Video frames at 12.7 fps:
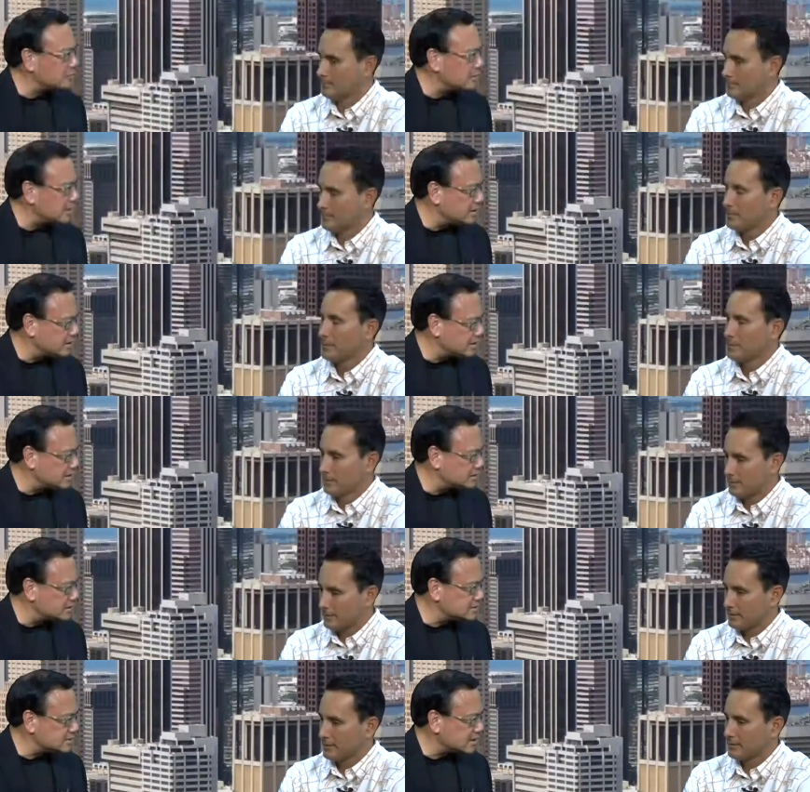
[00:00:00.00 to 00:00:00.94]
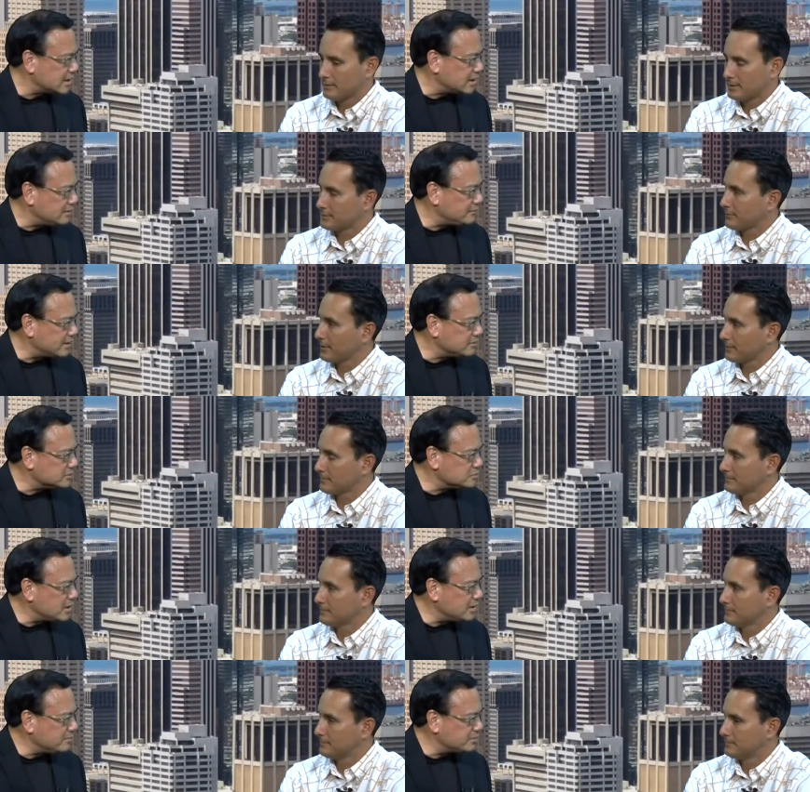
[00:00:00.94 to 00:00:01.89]
Speaker 1: regulations. In fact, there's
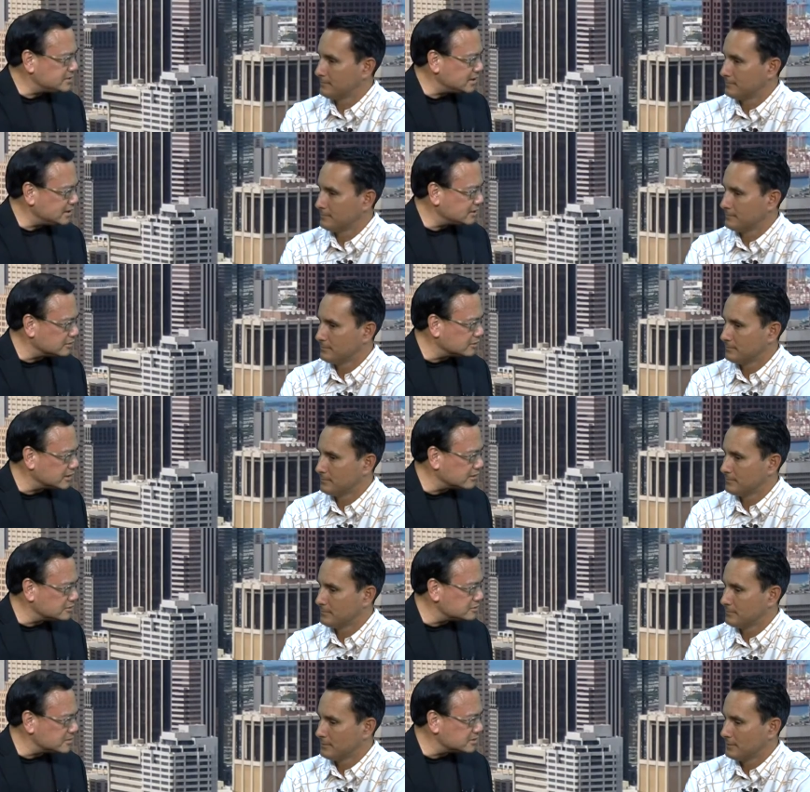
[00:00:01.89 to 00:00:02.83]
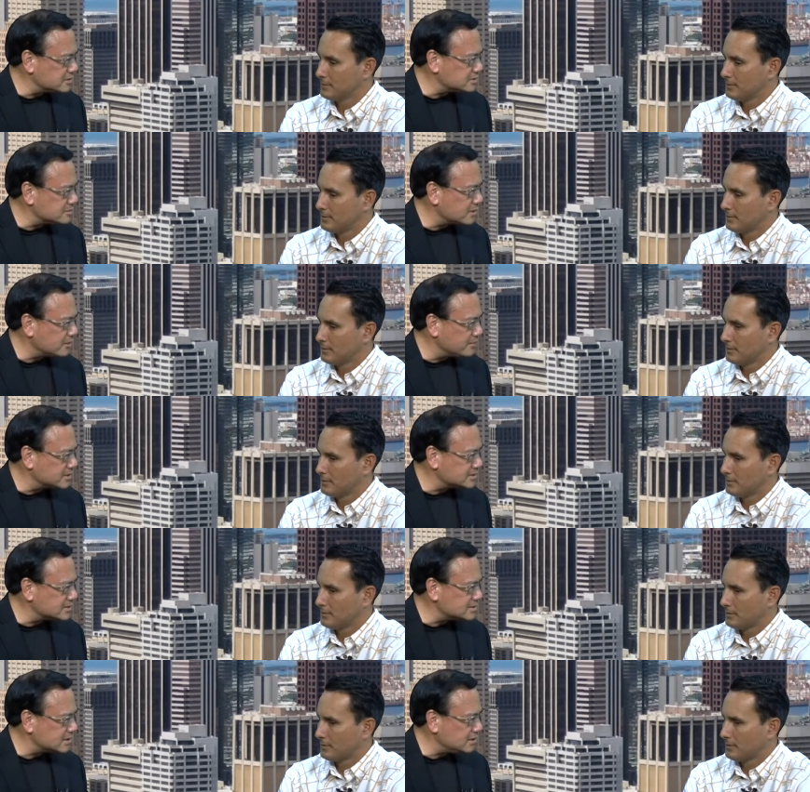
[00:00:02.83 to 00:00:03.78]
one in particular, now that you mentioned small
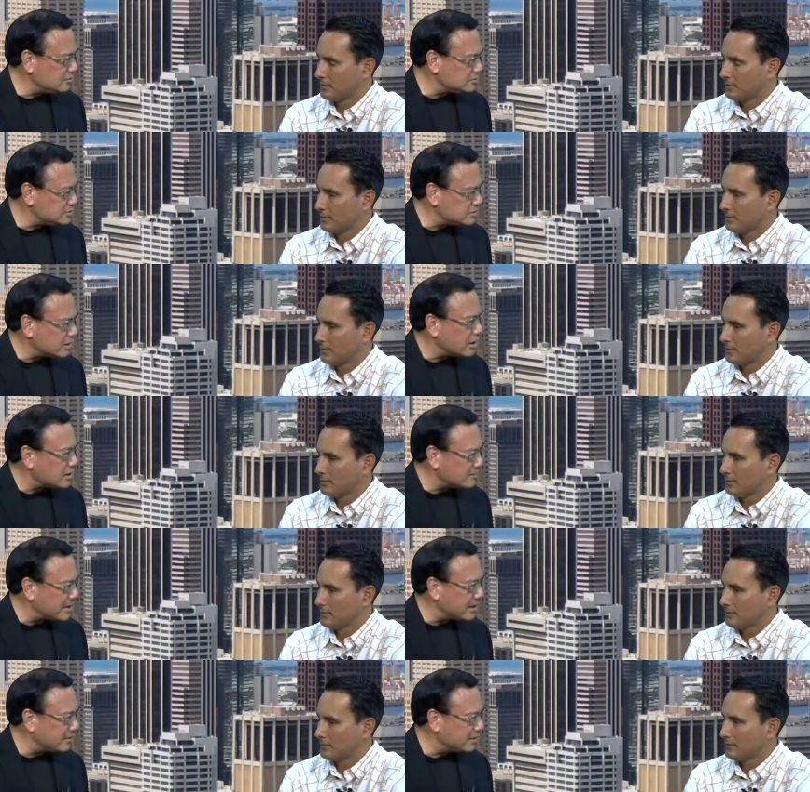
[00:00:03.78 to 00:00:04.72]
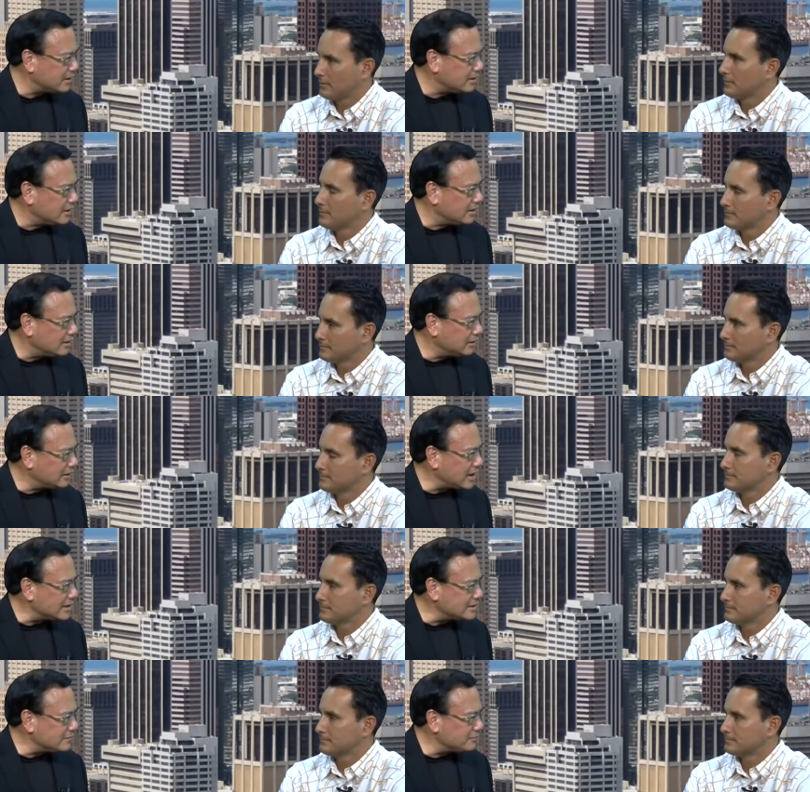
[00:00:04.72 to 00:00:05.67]
business, that you talk about a
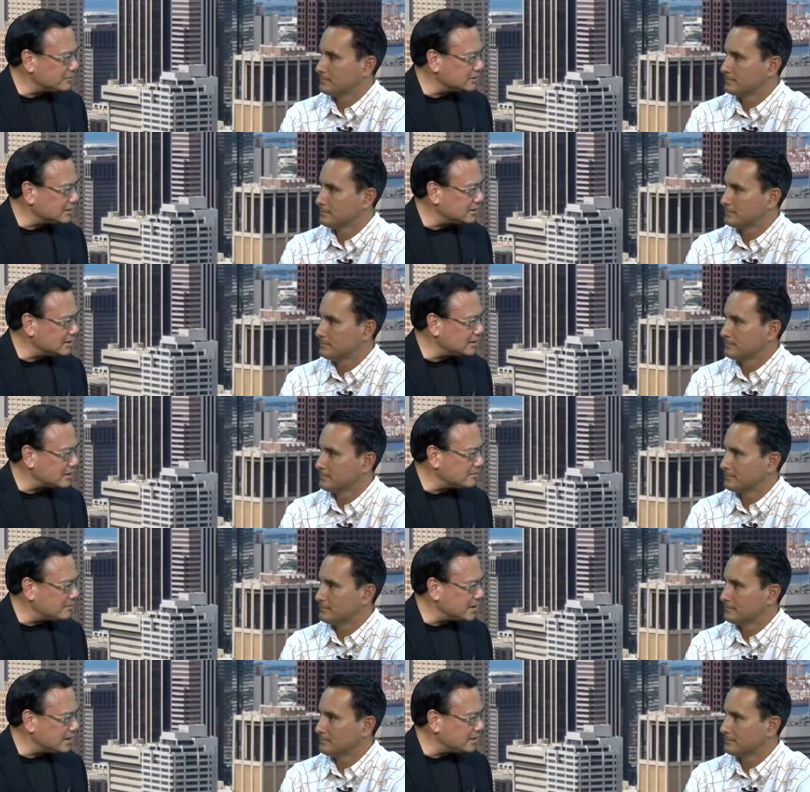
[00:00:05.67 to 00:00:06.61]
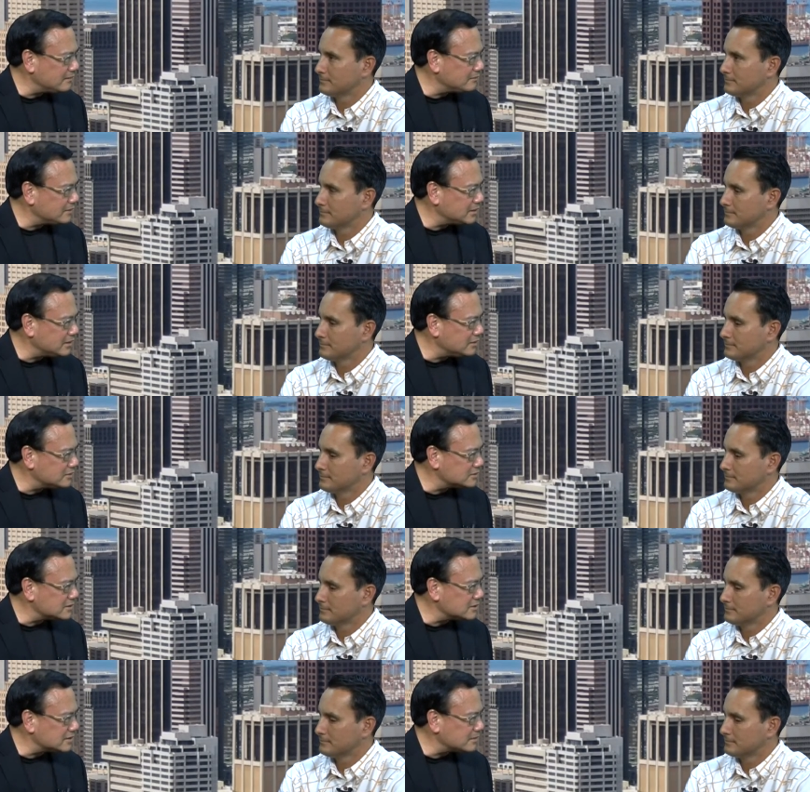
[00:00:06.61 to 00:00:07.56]
lot differently than many of the
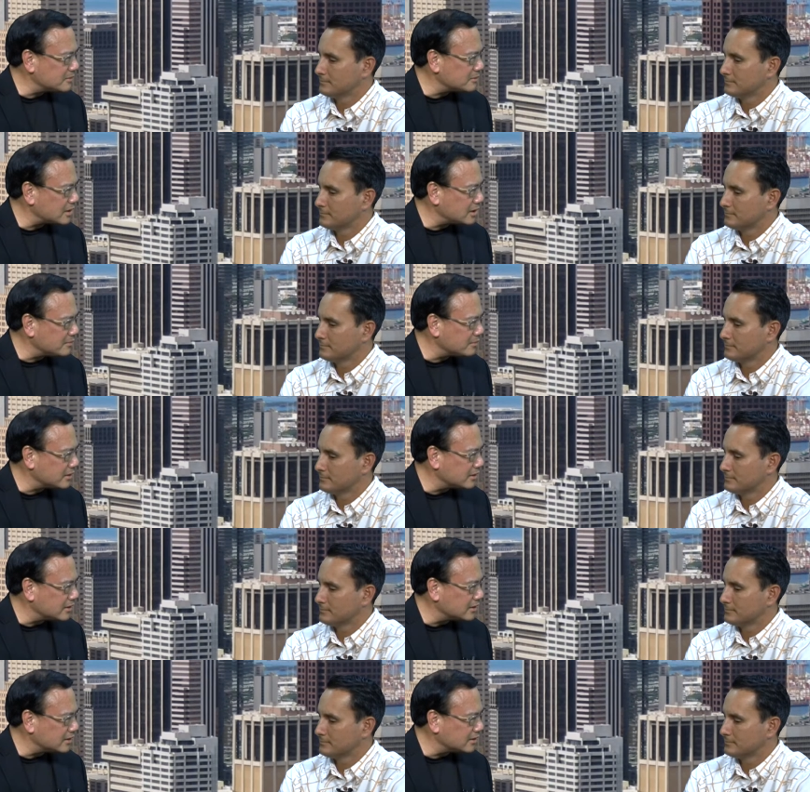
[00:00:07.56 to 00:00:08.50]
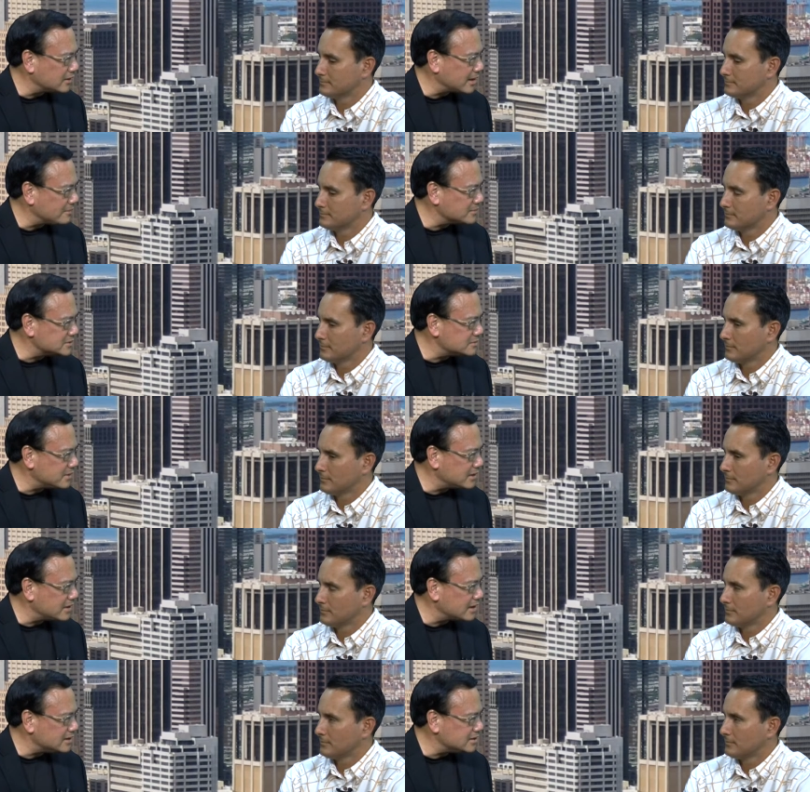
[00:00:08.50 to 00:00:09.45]
leaders in the Democratic Party. And it happens to be
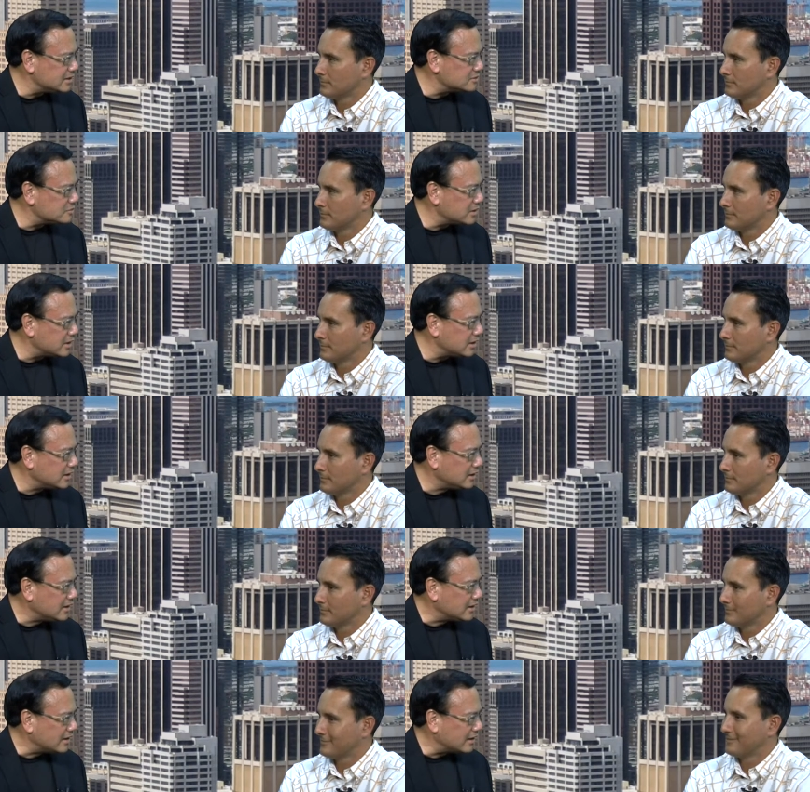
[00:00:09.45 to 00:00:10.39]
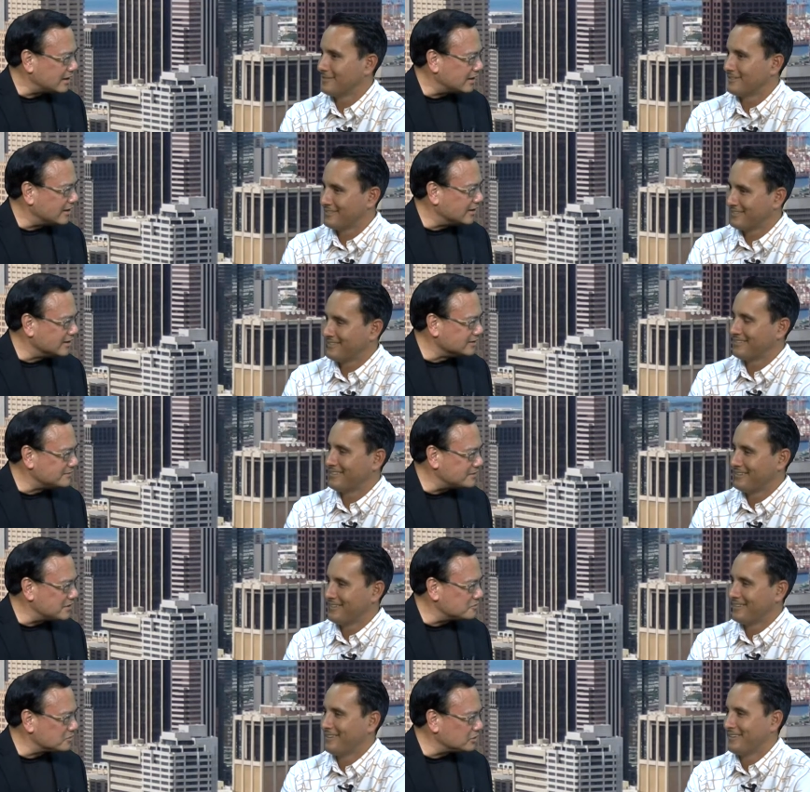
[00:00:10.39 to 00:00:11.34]
a 1920
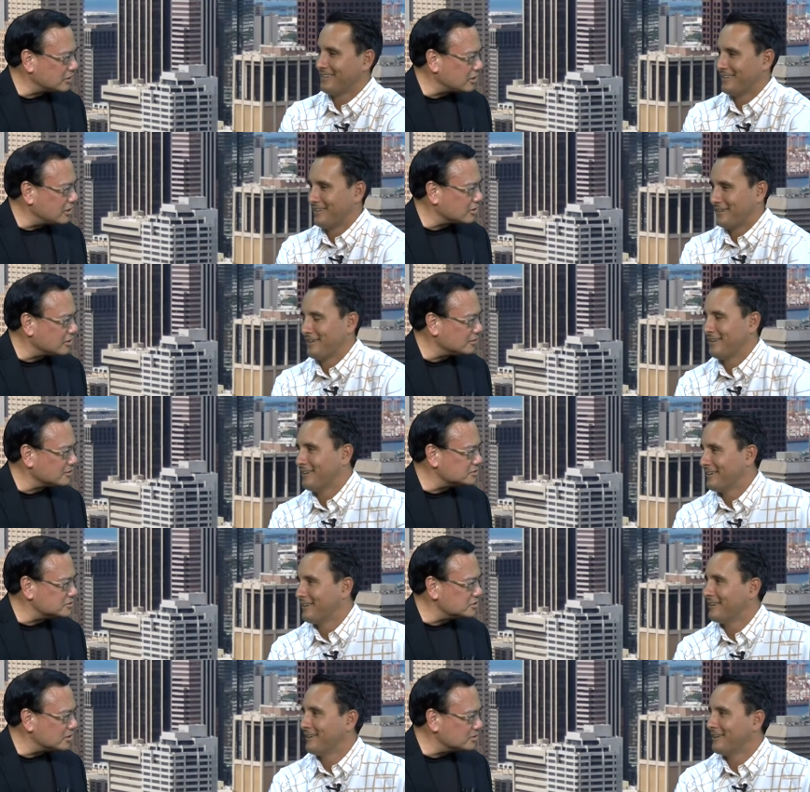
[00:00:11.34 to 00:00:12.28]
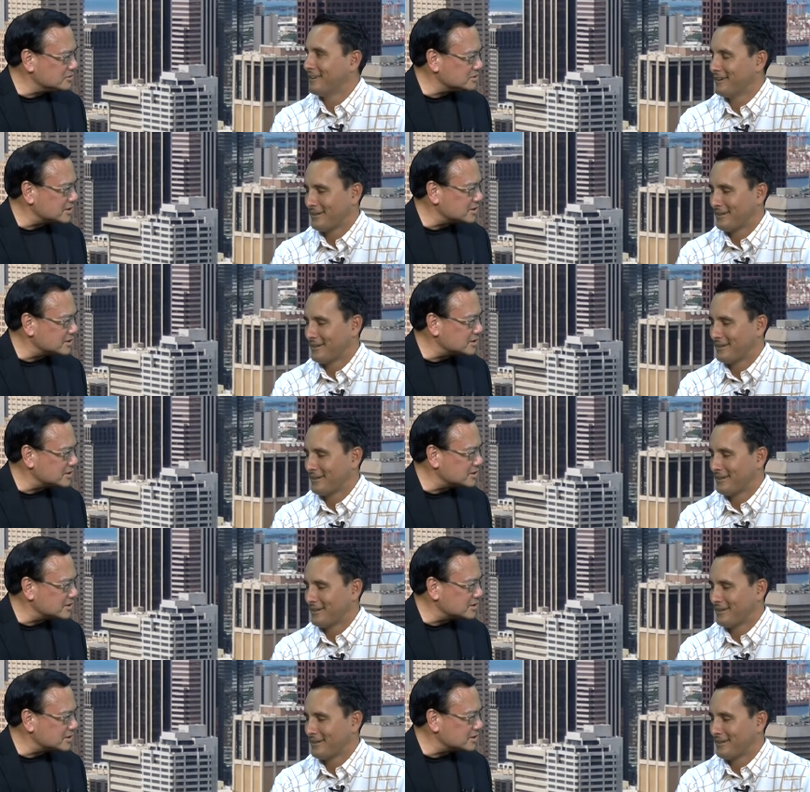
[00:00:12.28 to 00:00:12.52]
federal law called the Jones